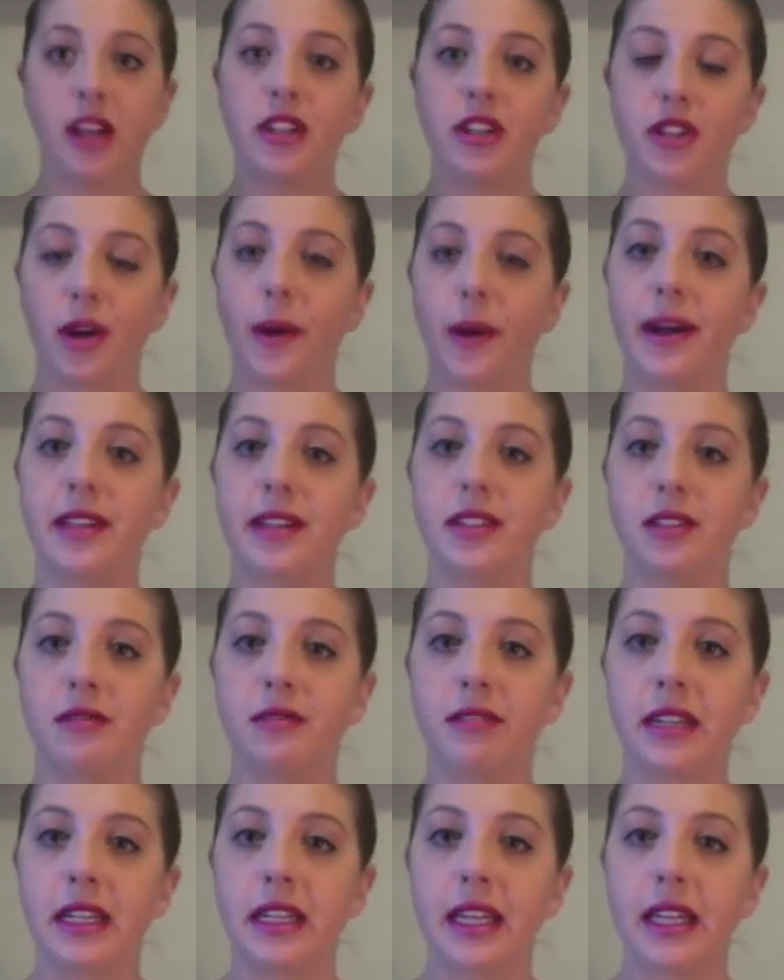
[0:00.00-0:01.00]
So it's
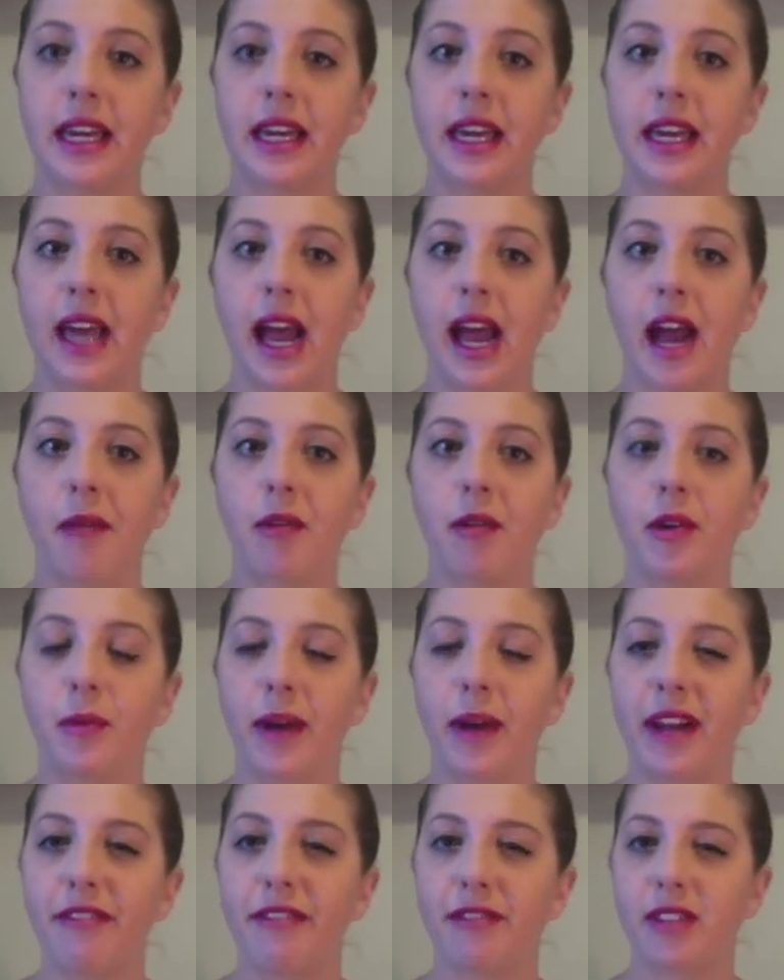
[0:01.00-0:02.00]
a really good
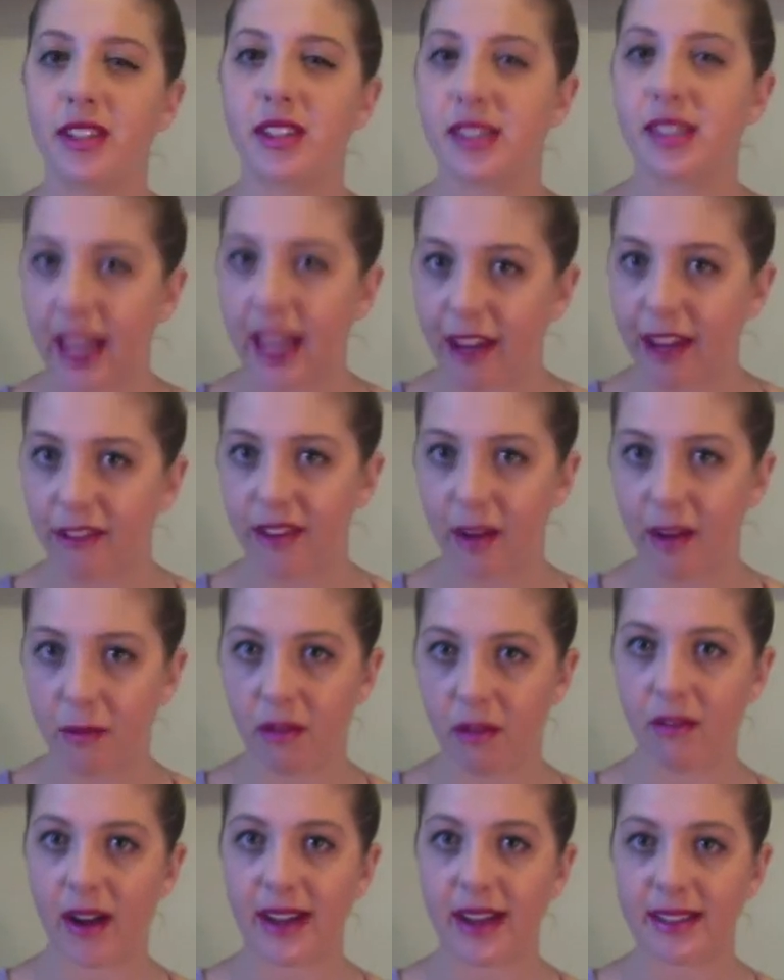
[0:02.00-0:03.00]
way for a safe
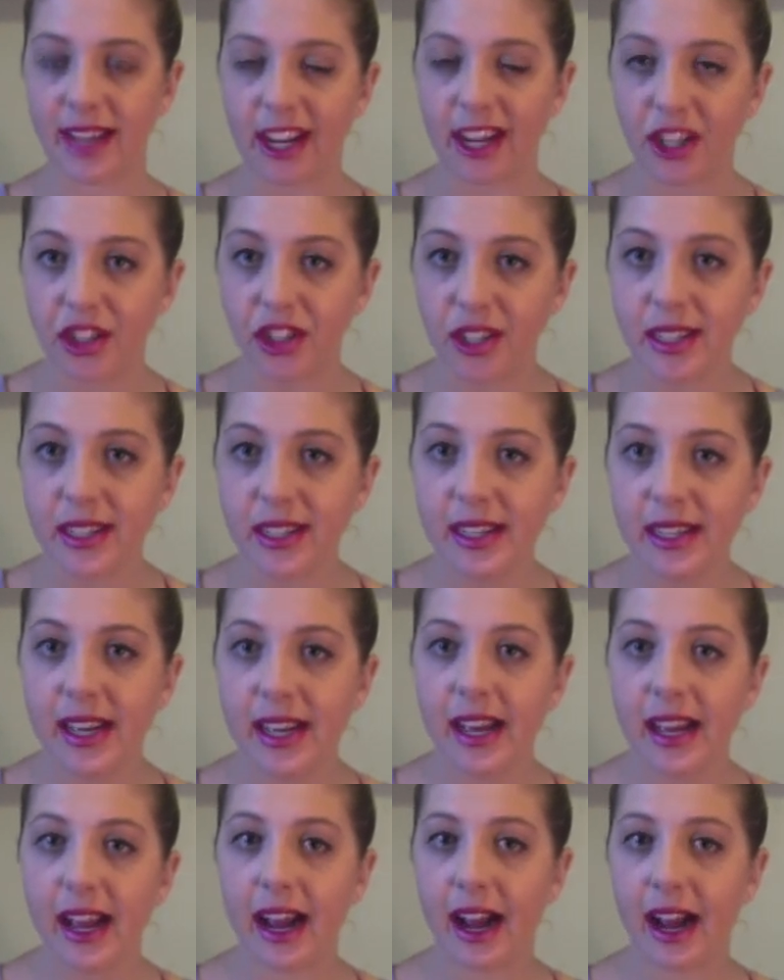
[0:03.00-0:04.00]
improvisation,
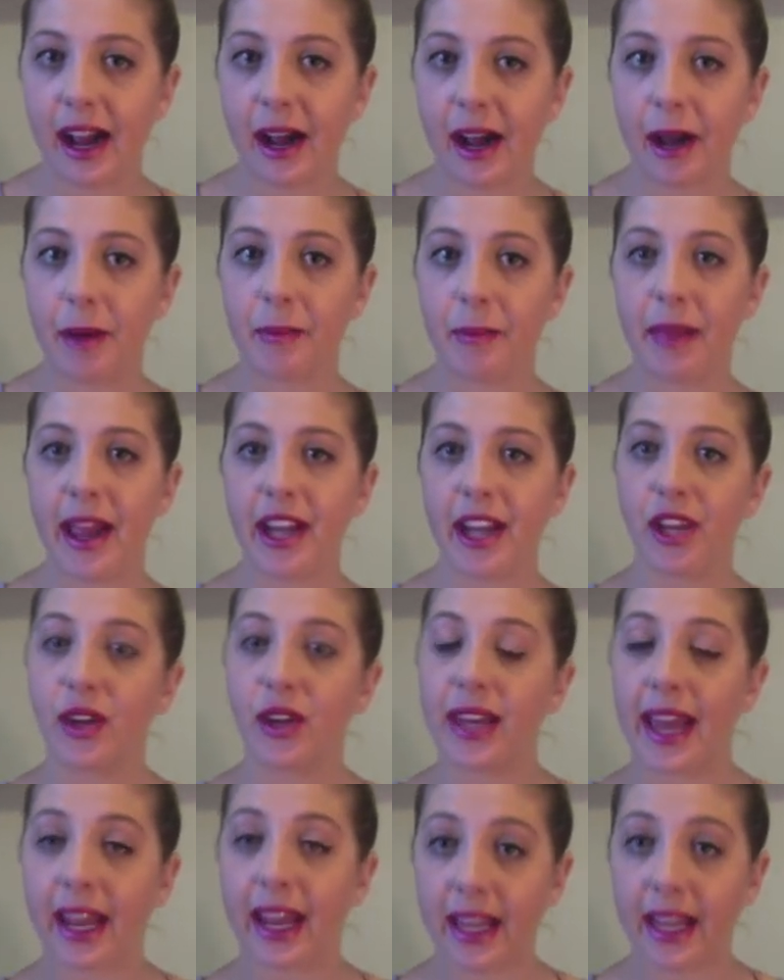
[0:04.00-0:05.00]
and
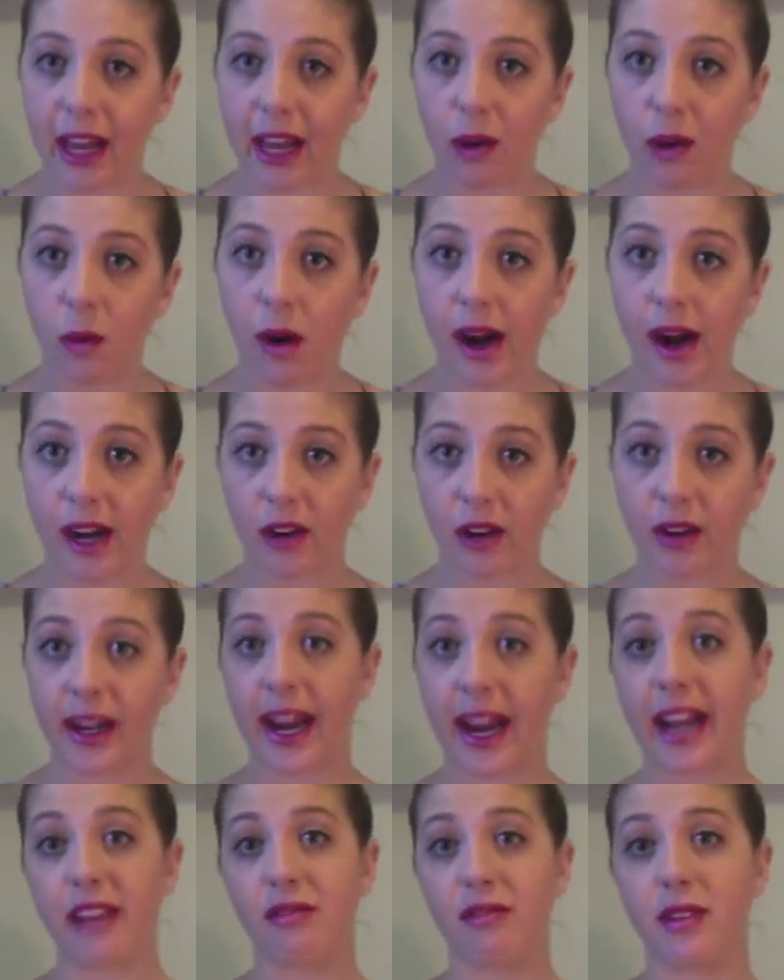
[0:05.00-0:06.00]
you can get quite
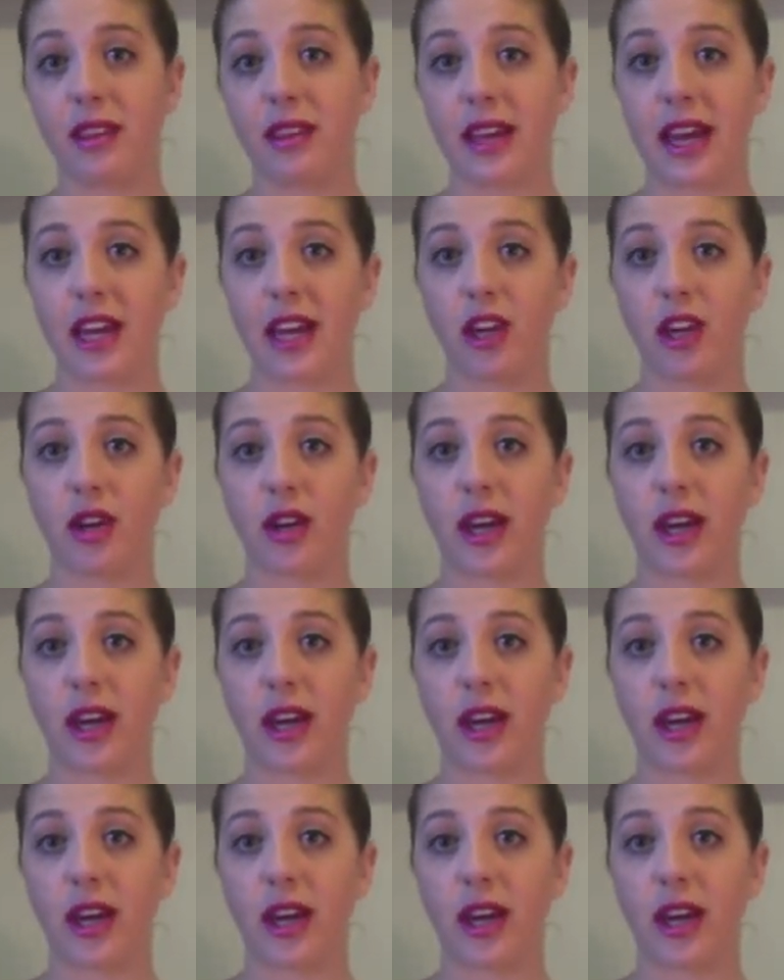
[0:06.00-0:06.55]
creative with it.